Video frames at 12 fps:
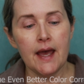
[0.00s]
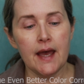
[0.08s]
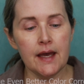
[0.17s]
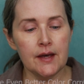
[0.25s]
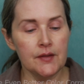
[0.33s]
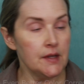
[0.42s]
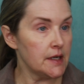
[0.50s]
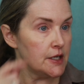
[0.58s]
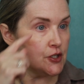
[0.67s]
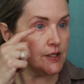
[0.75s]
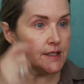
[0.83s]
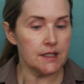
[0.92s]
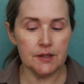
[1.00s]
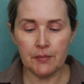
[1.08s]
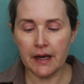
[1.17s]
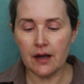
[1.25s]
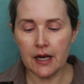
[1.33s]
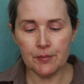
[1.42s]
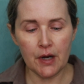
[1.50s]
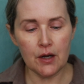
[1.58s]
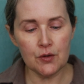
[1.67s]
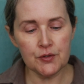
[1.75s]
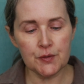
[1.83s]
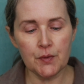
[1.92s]
And then I just did my
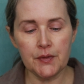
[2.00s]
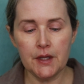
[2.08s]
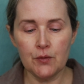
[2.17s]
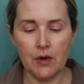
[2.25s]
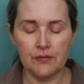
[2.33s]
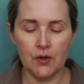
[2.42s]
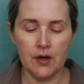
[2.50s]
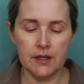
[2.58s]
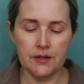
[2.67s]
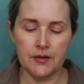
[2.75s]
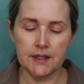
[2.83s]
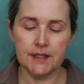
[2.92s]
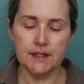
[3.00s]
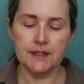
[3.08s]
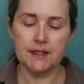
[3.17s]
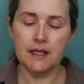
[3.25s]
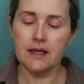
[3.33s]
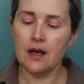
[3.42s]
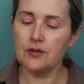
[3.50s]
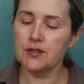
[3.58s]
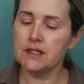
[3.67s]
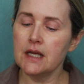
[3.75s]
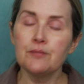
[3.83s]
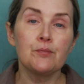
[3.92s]
eyebrows with the Revlon. This is the Color
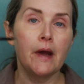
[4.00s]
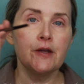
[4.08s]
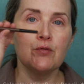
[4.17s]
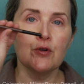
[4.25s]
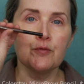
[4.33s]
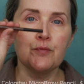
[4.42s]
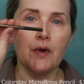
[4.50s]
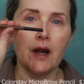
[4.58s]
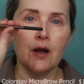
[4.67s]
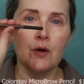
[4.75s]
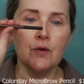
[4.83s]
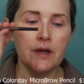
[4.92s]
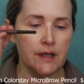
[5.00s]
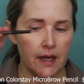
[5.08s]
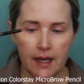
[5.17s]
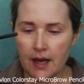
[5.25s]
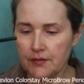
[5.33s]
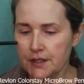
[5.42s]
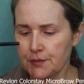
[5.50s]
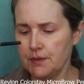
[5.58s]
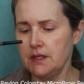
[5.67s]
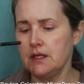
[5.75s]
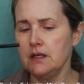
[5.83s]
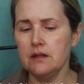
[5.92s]
Stay Micro Brow, and I have this one
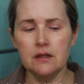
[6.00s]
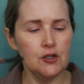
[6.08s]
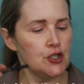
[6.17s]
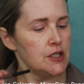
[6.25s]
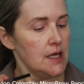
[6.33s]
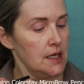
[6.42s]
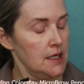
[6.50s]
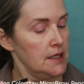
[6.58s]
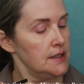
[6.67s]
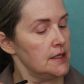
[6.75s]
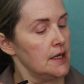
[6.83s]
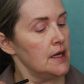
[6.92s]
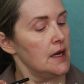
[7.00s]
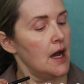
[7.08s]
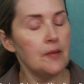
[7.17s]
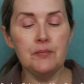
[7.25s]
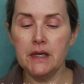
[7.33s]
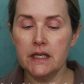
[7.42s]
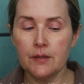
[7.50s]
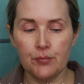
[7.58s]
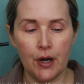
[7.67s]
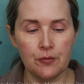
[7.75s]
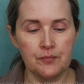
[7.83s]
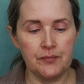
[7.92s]
in the shade medium
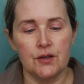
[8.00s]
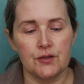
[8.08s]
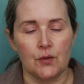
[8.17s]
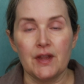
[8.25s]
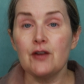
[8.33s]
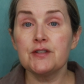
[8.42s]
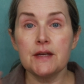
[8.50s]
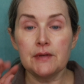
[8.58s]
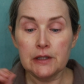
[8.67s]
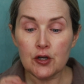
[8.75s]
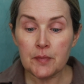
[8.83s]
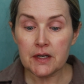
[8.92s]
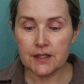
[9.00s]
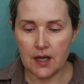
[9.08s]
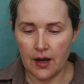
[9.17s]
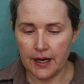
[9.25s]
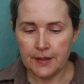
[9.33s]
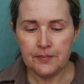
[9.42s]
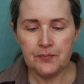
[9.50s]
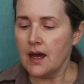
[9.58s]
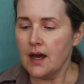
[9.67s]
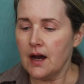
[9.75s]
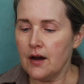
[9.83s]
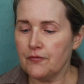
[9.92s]
brown. So that'll save a little bit of time.
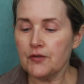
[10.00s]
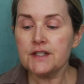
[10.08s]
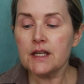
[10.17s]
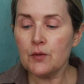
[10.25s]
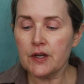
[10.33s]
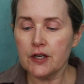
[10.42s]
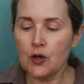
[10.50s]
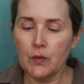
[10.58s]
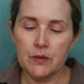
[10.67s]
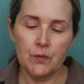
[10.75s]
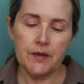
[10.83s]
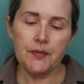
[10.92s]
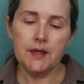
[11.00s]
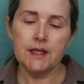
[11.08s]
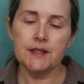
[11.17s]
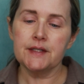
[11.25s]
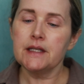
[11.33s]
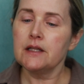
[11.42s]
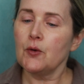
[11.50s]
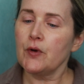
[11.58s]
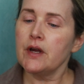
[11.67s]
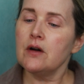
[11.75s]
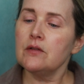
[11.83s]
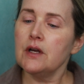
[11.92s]
First thing we're going to go in with is the
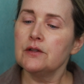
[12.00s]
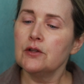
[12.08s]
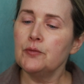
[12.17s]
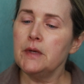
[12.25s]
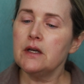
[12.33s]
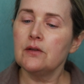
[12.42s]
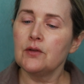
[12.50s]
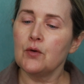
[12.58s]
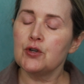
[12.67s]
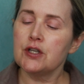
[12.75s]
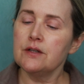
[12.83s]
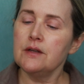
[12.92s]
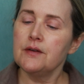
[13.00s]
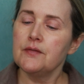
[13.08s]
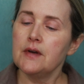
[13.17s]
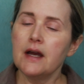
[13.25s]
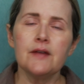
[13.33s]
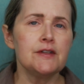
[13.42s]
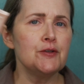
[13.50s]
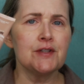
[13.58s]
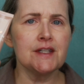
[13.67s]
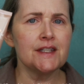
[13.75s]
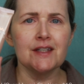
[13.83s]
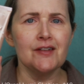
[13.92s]
L'Oreal Lumi Glotion. I haven't used
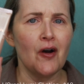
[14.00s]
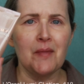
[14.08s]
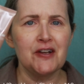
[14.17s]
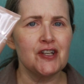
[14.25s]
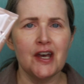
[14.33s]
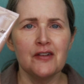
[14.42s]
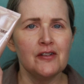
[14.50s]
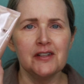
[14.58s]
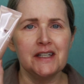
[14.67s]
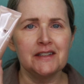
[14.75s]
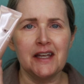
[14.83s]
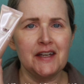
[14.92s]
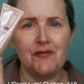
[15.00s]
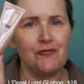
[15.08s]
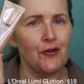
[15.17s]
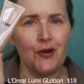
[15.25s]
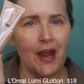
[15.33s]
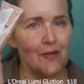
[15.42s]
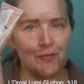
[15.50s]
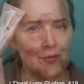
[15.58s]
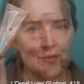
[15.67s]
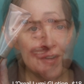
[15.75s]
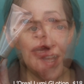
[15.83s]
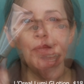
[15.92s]
this on my channel in like
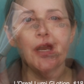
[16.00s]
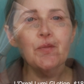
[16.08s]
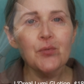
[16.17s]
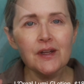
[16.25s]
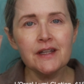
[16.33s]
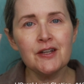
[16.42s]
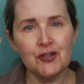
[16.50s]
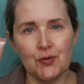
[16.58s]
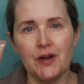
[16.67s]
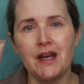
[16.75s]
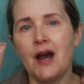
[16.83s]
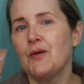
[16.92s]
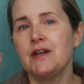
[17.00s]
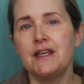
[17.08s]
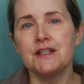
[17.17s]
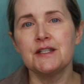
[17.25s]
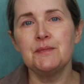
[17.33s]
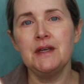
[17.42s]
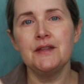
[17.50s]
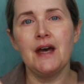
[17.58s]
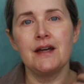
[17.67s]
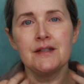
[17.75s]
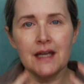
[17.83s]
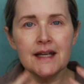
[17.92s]
forever, but I really enjoy how it gives me that
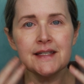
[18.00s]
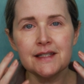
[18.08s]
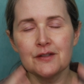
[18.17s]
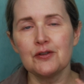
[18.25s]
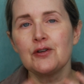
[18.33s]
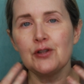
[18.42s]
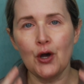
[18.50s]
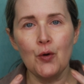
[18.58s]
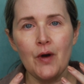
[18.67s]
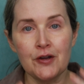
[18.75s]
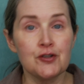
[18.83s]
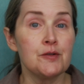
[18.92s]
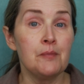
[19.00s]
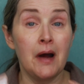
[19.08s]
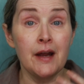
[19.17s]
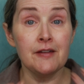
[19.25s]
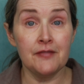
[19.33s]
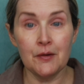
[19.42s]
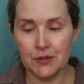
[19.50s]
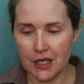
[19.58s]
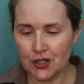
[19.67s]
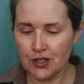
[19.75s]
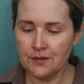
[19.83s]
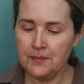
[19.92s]
nice little glow under my
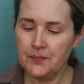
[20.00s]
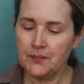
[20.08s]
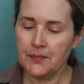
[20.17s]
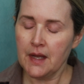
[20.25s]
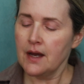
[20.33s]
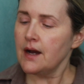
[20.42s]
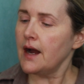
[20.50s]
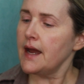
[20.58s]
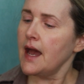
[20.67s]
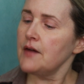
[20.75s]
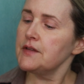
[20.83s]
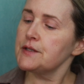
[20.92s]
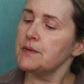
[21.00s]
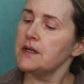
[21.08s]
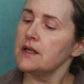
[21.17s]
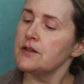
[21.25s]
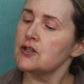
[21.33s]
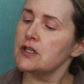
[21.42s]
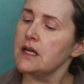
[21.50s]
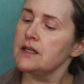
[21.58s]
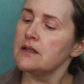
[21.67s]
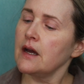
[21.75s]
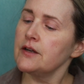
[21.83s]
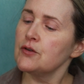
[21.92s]
foundation. I have this one in the shade
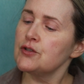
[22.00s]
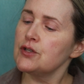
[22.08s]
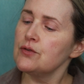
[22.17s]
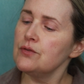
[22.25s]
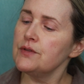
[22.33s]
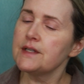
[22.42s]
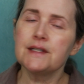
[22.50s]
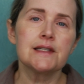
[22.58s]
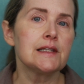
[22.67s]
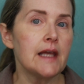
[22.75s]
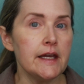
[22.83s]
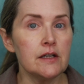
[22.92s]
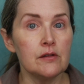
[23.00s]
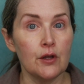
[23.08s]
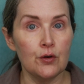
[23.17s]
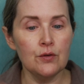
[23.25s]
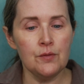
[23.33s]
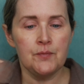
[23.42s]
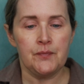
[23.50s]
902. This is Light Glow.